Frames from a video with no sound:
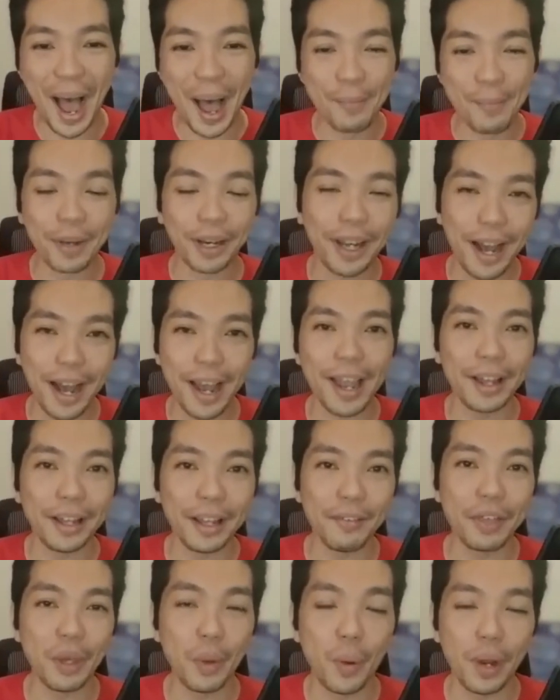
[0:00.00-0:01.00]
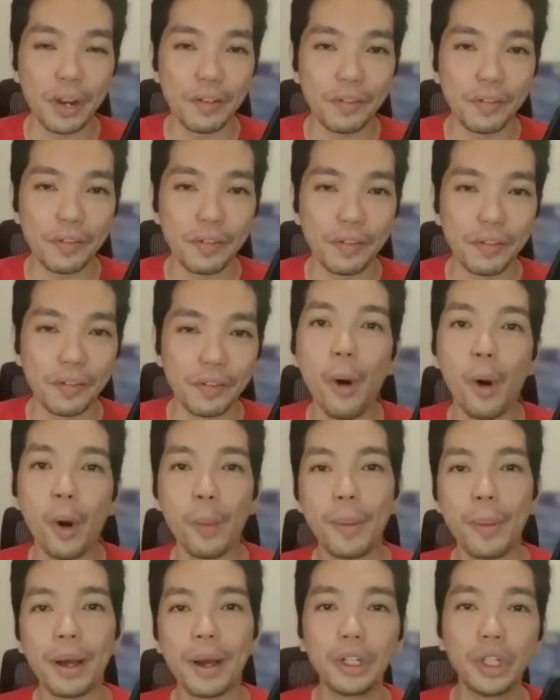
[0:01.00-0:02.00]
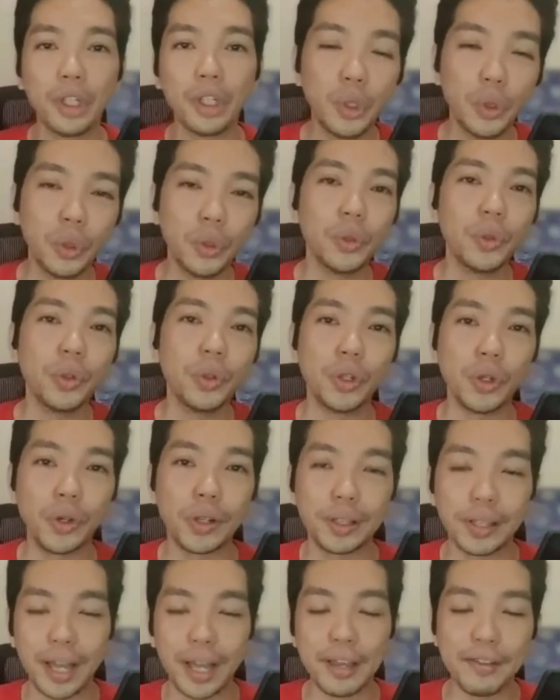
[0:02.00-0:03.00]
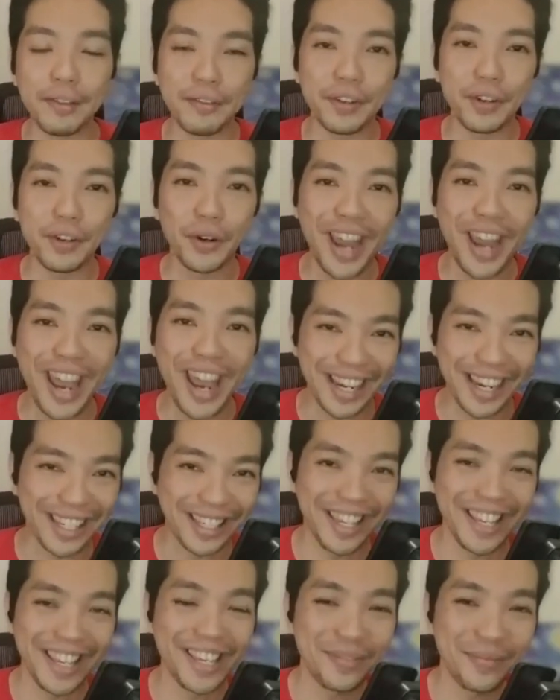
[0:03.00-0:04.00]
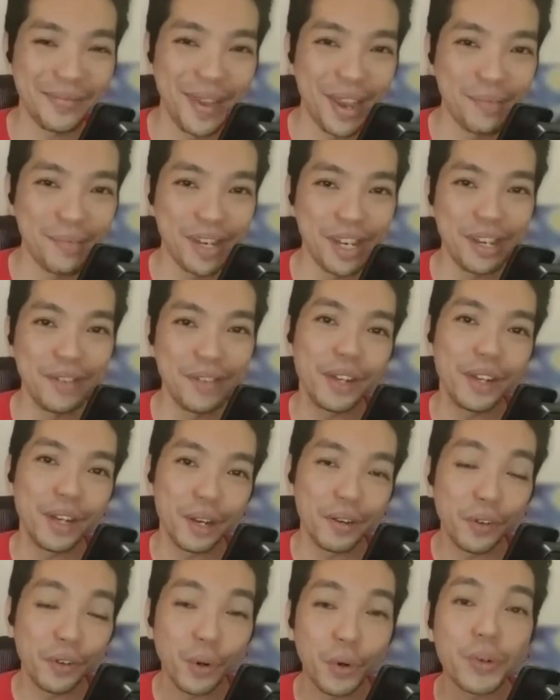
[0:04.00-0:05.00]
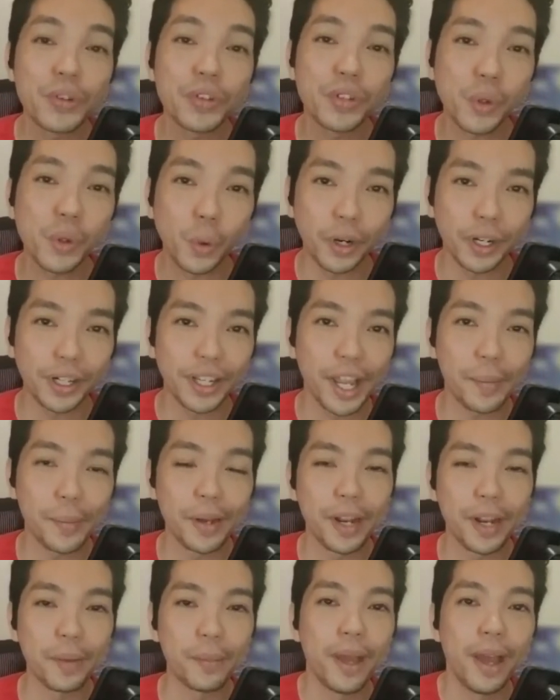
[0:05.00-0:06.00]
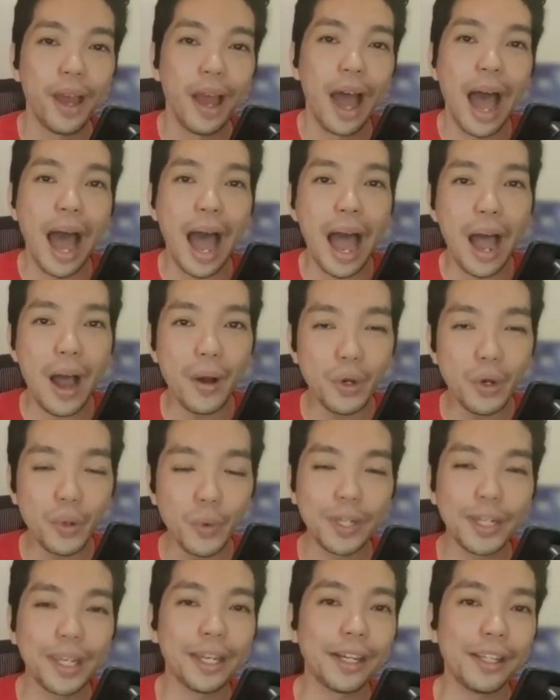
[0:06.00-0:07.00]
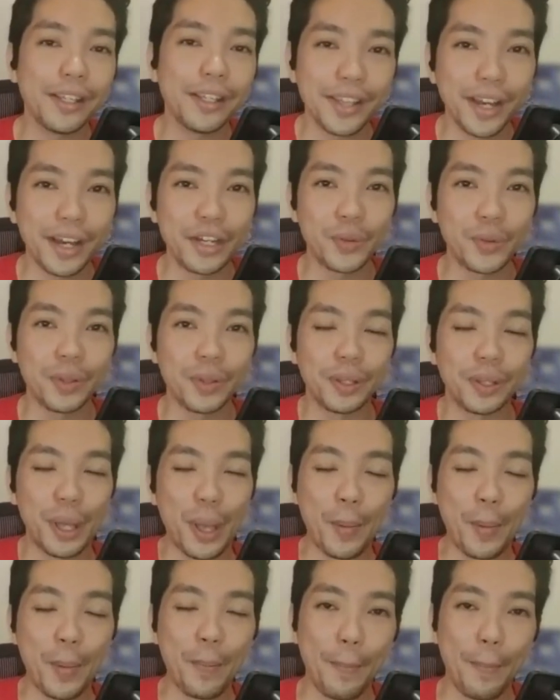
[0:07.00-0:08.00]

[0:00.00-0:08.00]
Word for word: uh, but Kyle, if they want to find out more about you, your life, your exes, maybe even, and of course your work coming up, how do we get in touch with you?